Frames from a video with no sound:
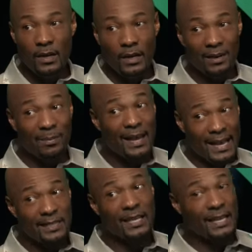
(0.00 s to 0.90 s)
Uh, but
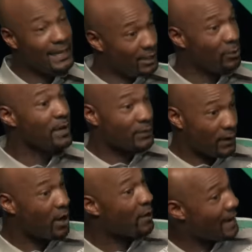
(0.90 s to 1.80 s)
1883 is for
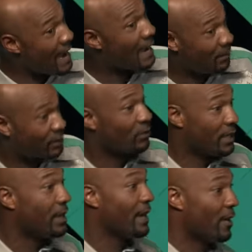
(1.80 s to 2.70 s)
her and I. I'm just gonna
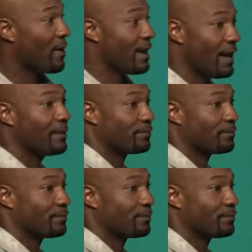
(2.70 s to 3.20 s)
tell you that right now.